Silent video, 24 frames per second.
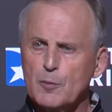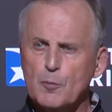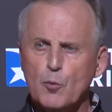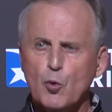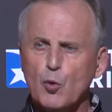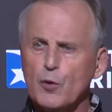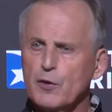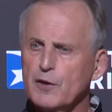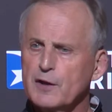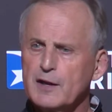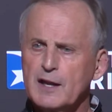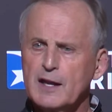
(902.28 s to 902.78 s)

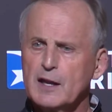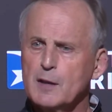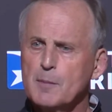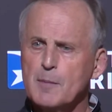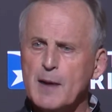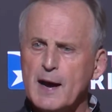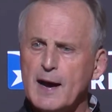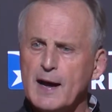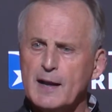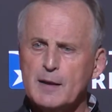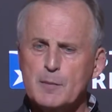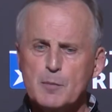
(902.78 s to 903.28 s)
more than
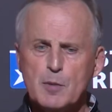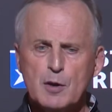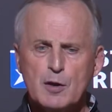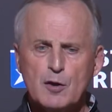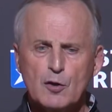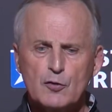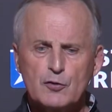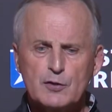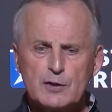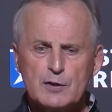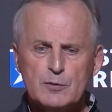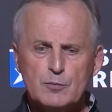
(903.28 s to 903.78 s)
anybody
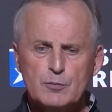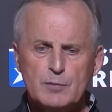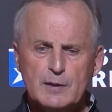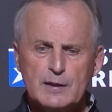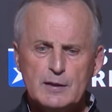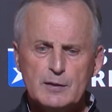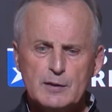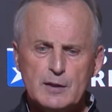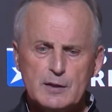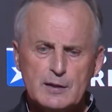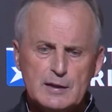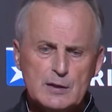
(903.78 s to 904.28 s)
because he,
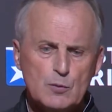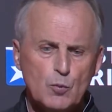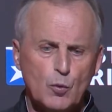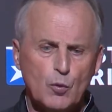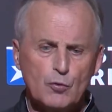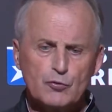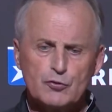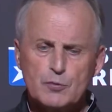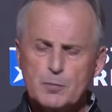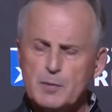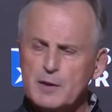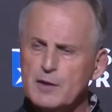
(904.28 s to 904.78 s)
he, he
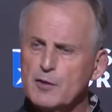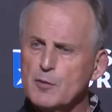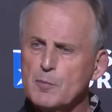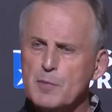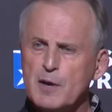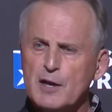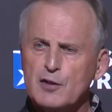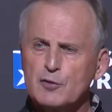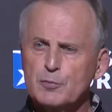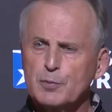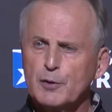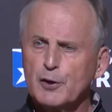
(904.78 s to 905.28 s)
wants to be the
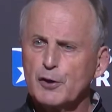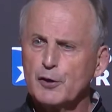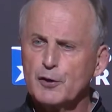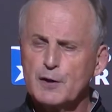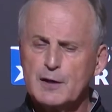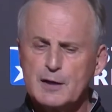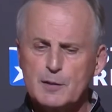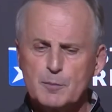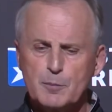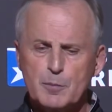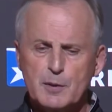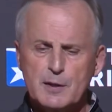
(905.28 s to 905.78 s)
best player
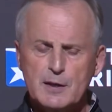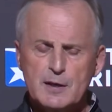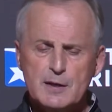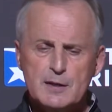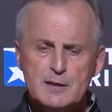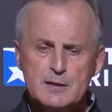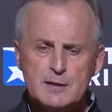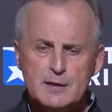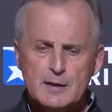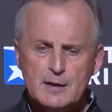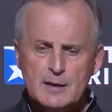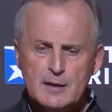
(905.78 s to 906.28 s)
he can
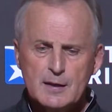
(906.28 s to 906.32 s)
be.